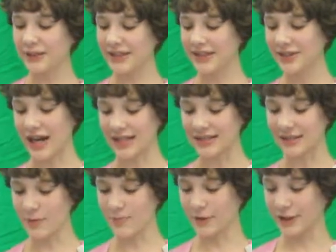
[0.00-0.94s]
Lydia Jackson
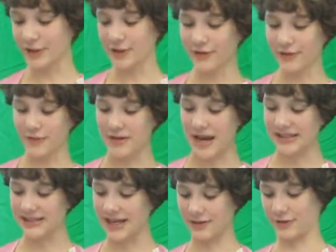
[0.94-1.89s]
reporting to you from
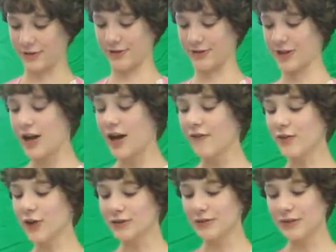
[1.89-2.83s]
NASA headquarters.
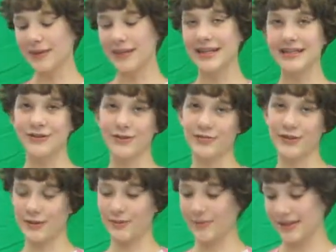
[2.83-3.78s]
First, we will be
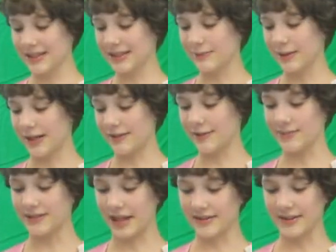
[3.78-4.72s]
interviewing Mrs. Smith from
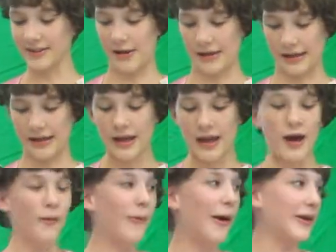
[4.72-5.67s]
South Dakota.
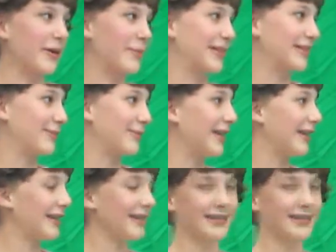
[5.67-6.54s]
Welcome, Ms. Smith.